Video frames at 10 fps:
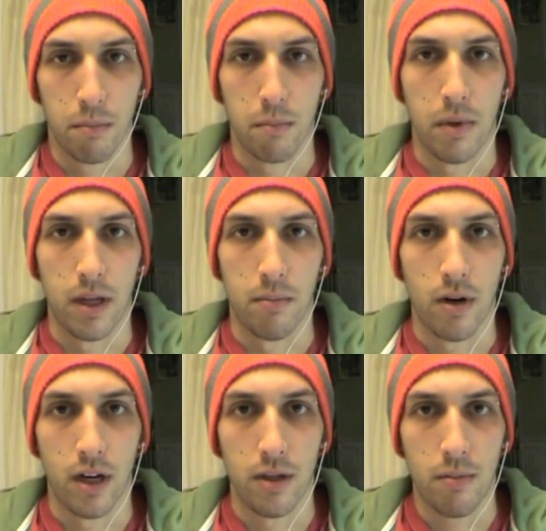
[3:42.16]
May
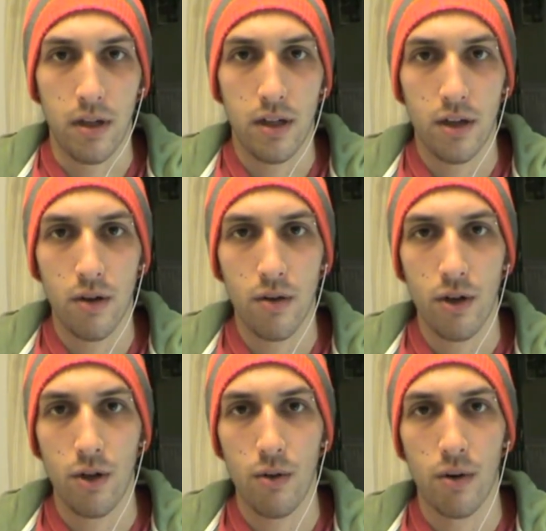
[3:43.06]
praise be
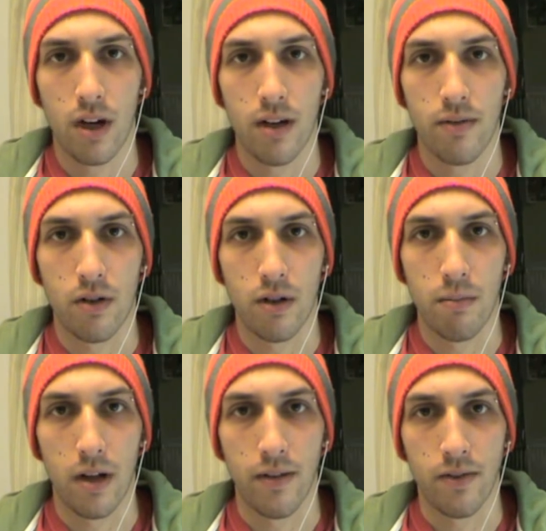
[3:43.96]
shown to
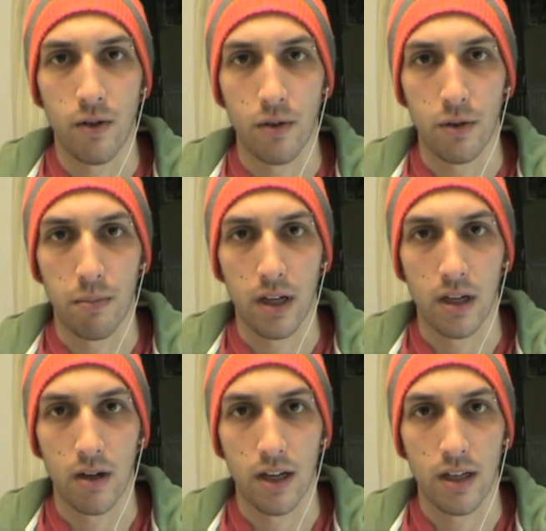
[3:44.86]
Hufflepuffs whose
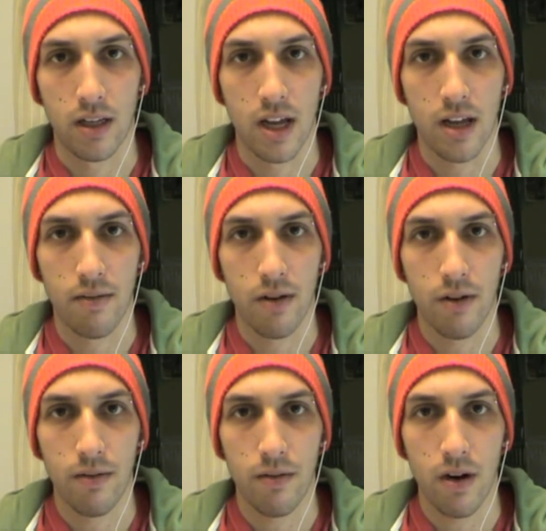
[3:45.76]
spirits
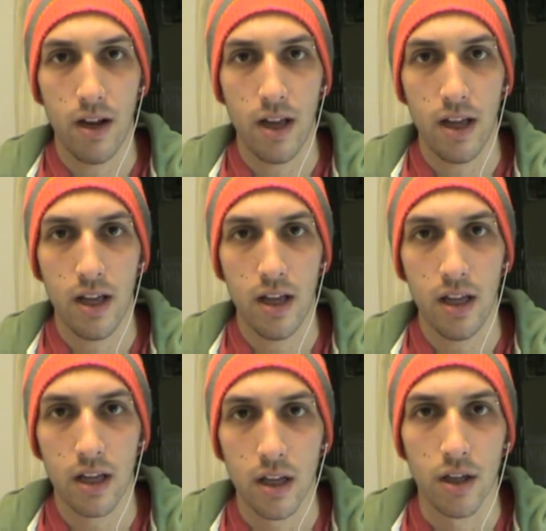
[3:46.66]
never
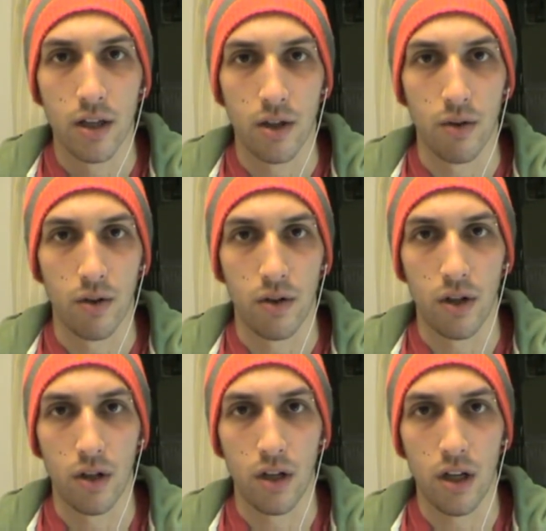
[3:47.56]
fray. You
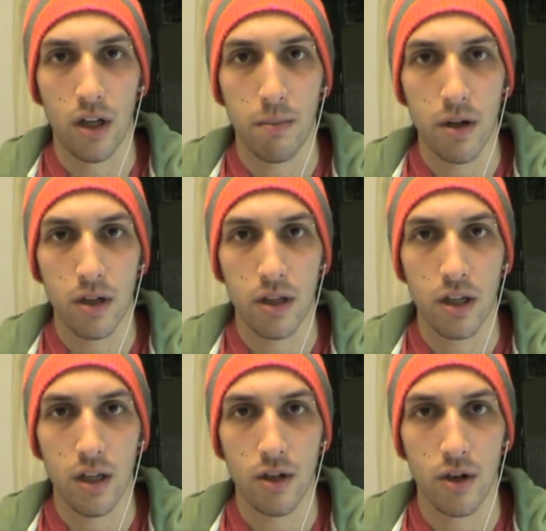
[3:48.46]
stood amongst
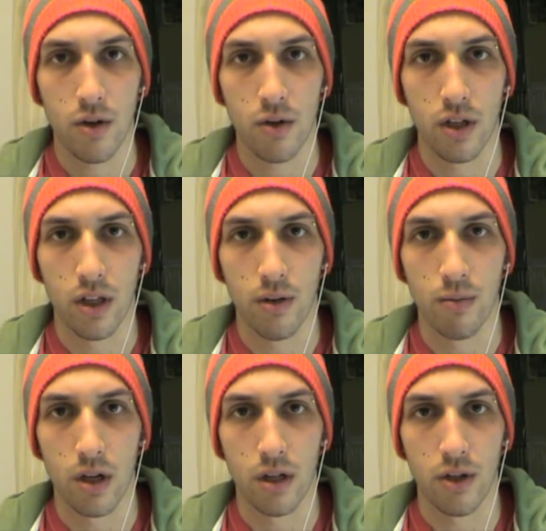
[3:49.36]
the
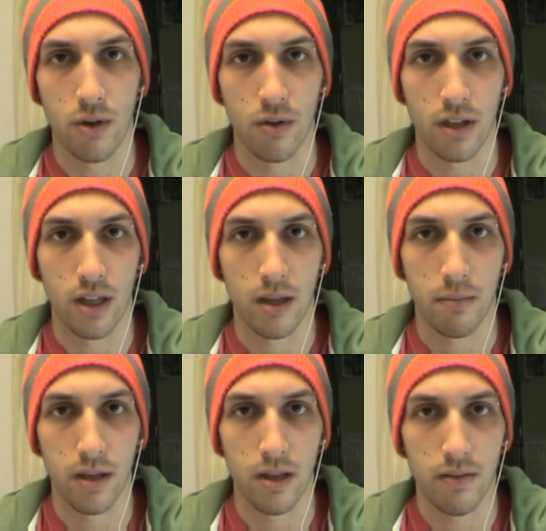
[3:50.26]
chosen one to
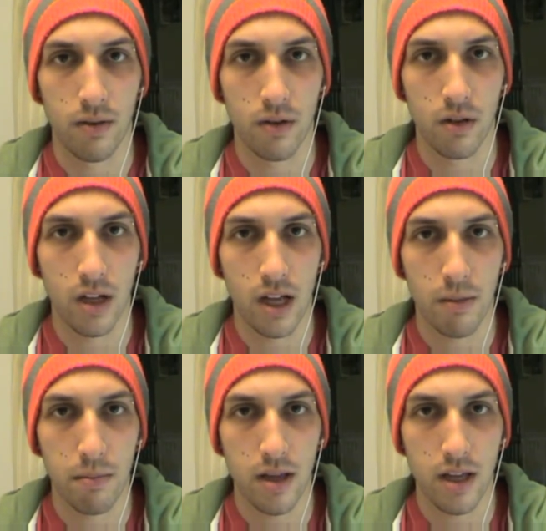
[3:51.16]
keep evil
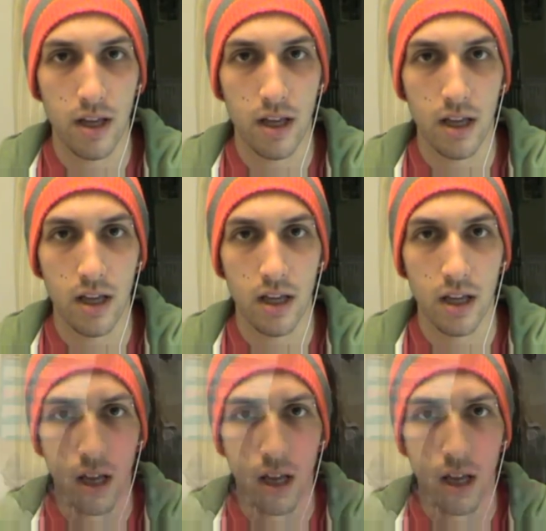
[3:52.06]
at bay.